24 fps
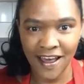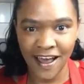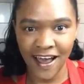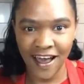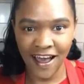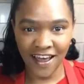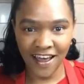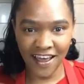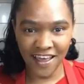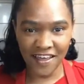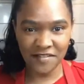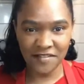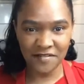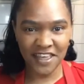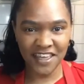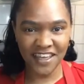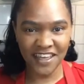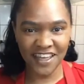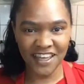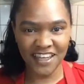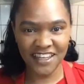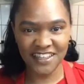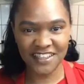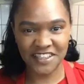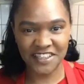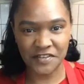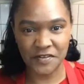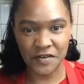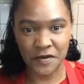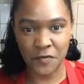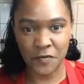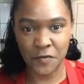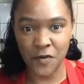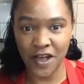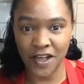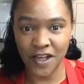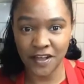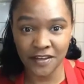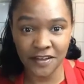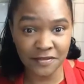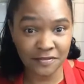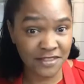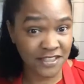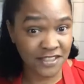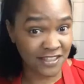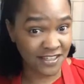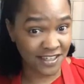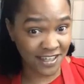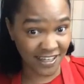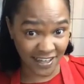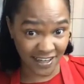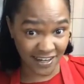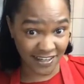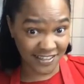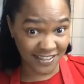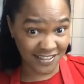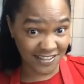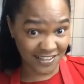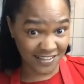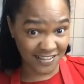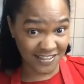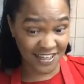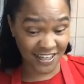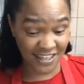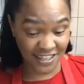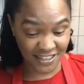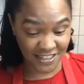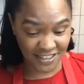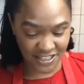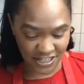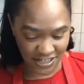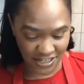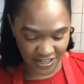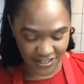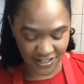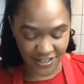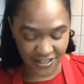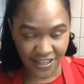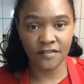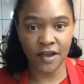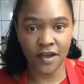Hi, I'm Kirly-Sue and welcome to Kirly-Sue's Kitchen.